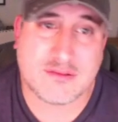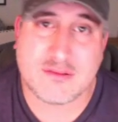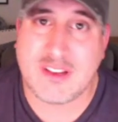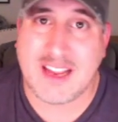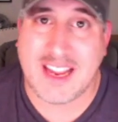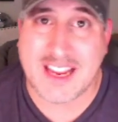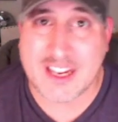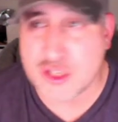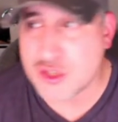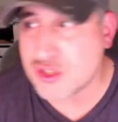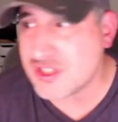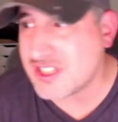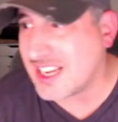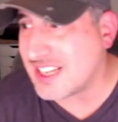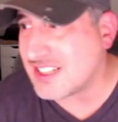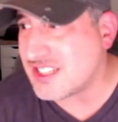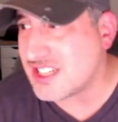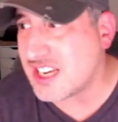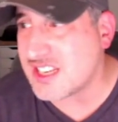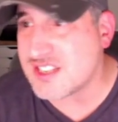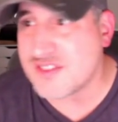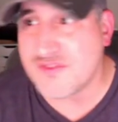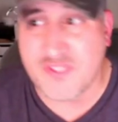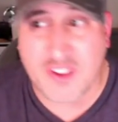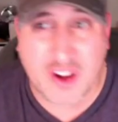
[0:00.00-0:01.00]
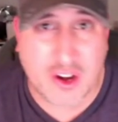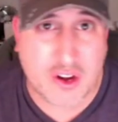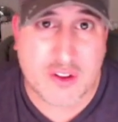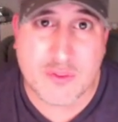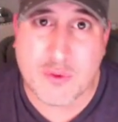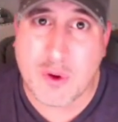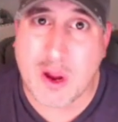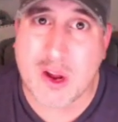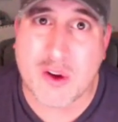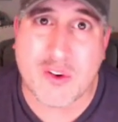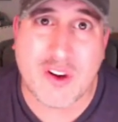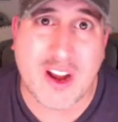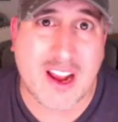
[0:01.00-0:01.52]
Andrew Sanchez, very
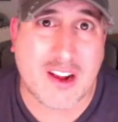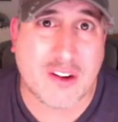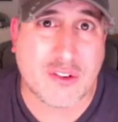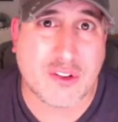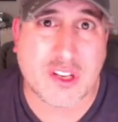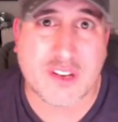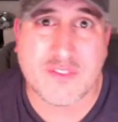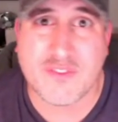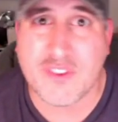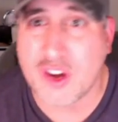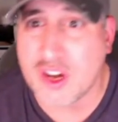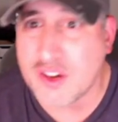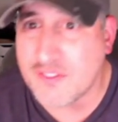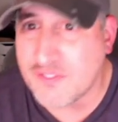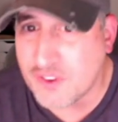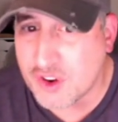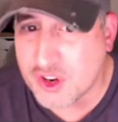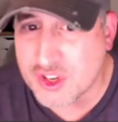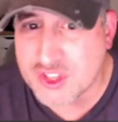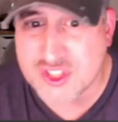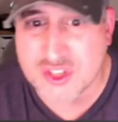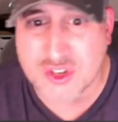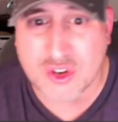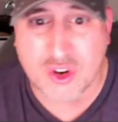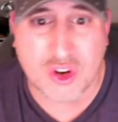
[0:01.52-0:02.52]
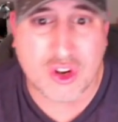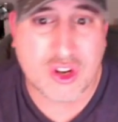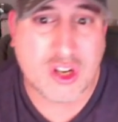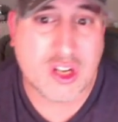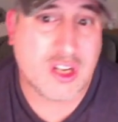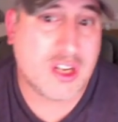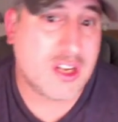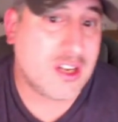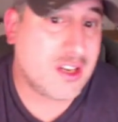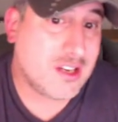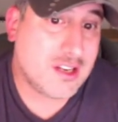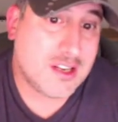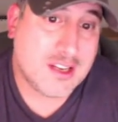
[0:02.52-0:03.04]
well-rounded, very versatile.
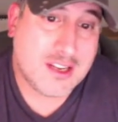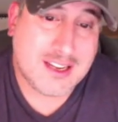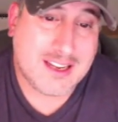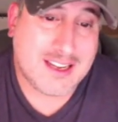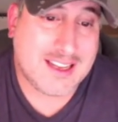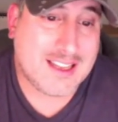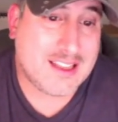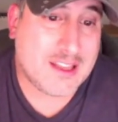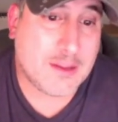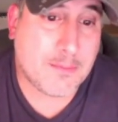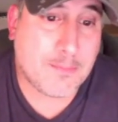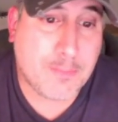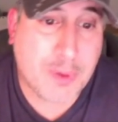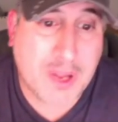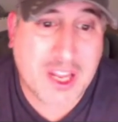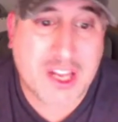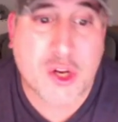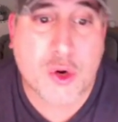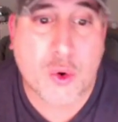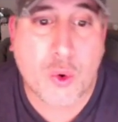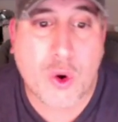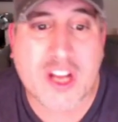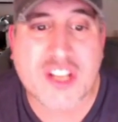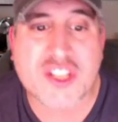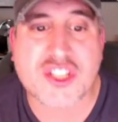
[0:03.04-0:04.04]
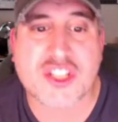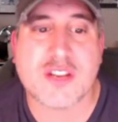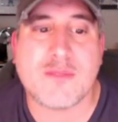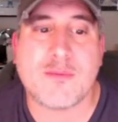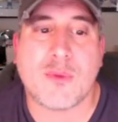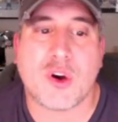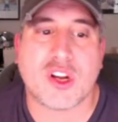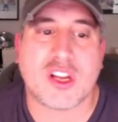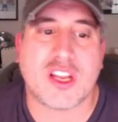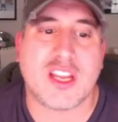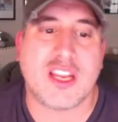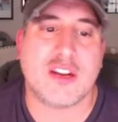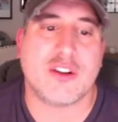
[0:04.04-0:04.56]
The big question
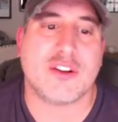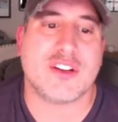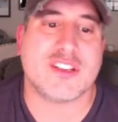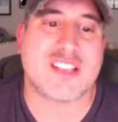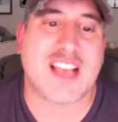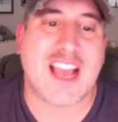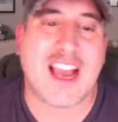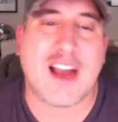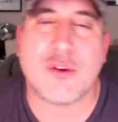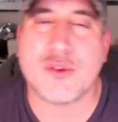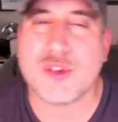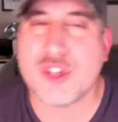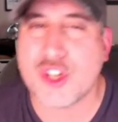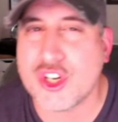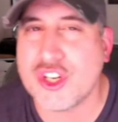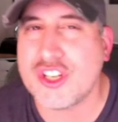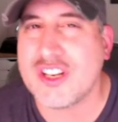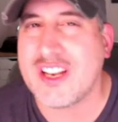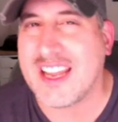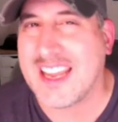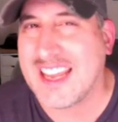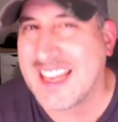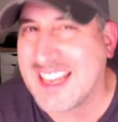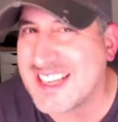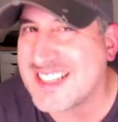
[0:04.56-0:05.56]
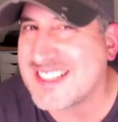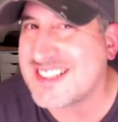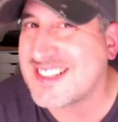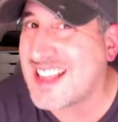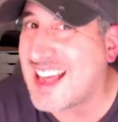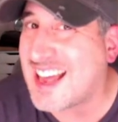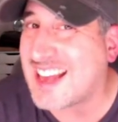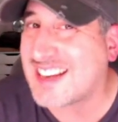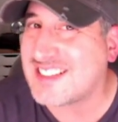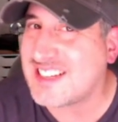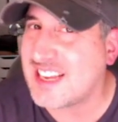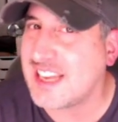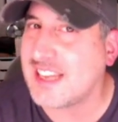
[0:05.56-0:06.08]
mark here is how good is
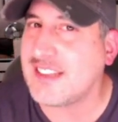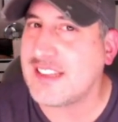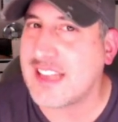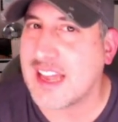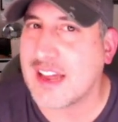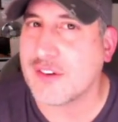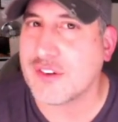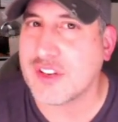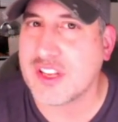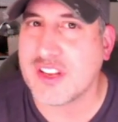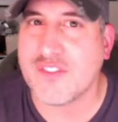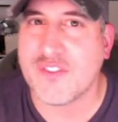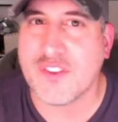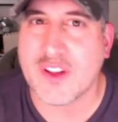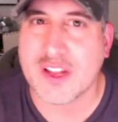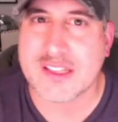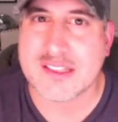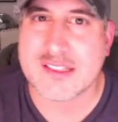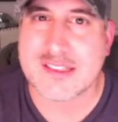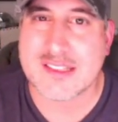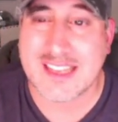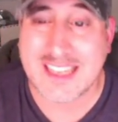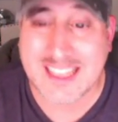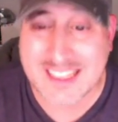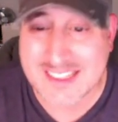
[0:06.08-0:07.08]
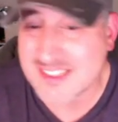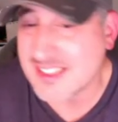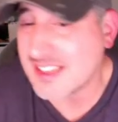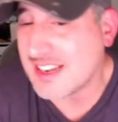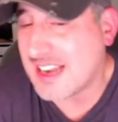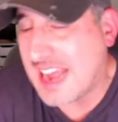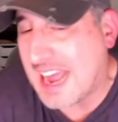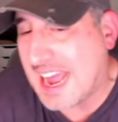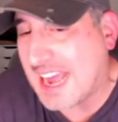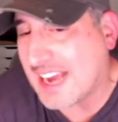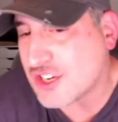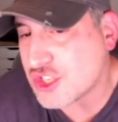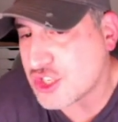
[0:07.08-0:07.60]
that takedown defense? Is it
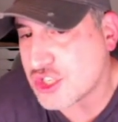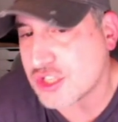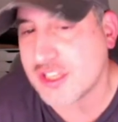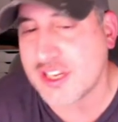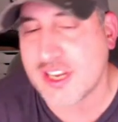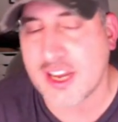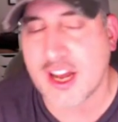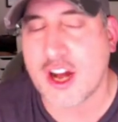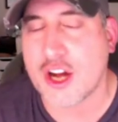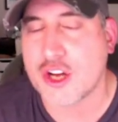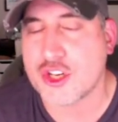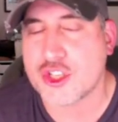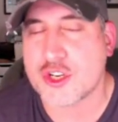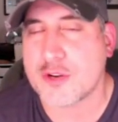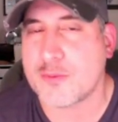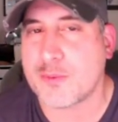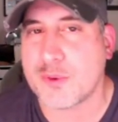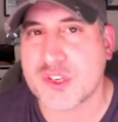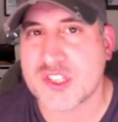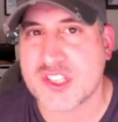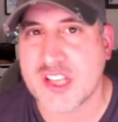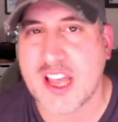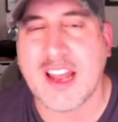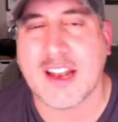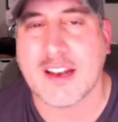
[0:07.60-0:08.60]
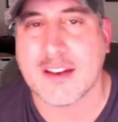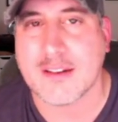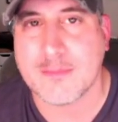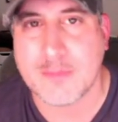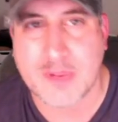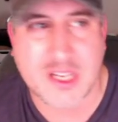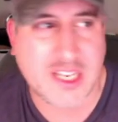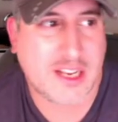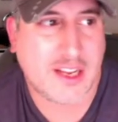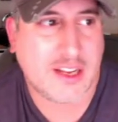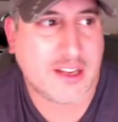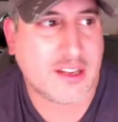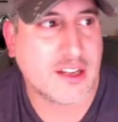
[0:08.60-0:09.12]
actually one hundred percent?
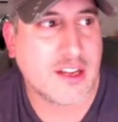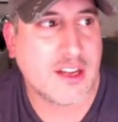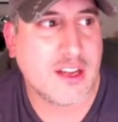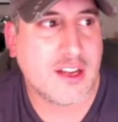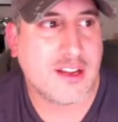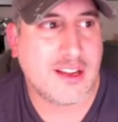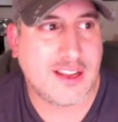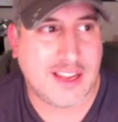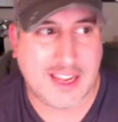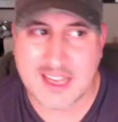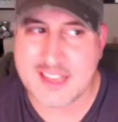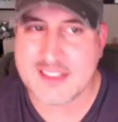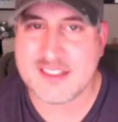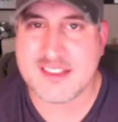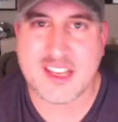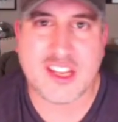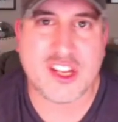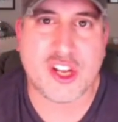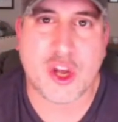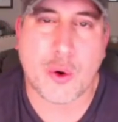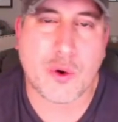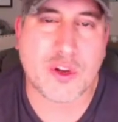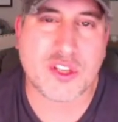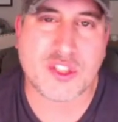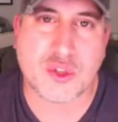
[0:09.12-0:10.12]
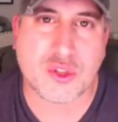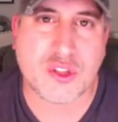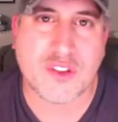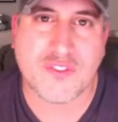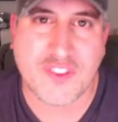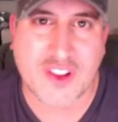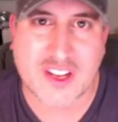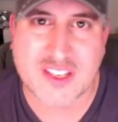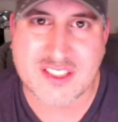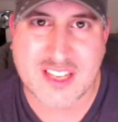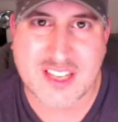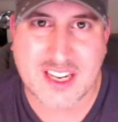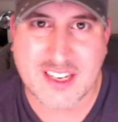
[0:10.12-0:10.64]
Meaning, is he going to
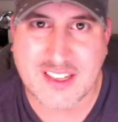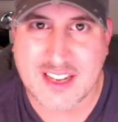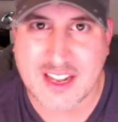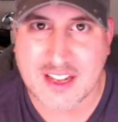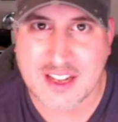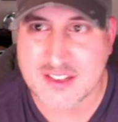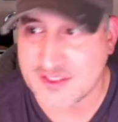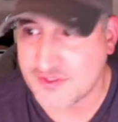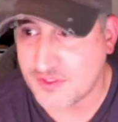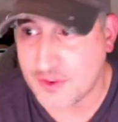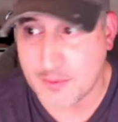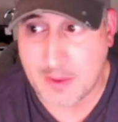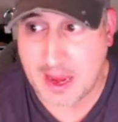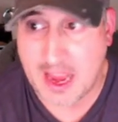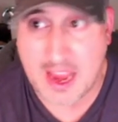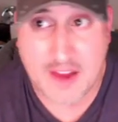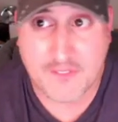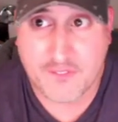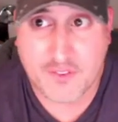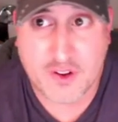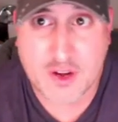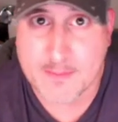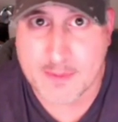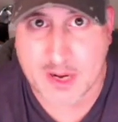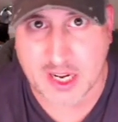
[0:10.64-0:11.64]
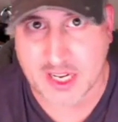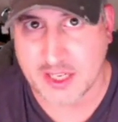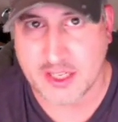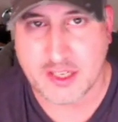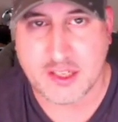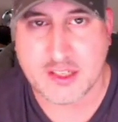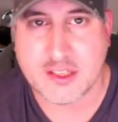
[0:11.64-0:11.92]
defend takedowns from everybody?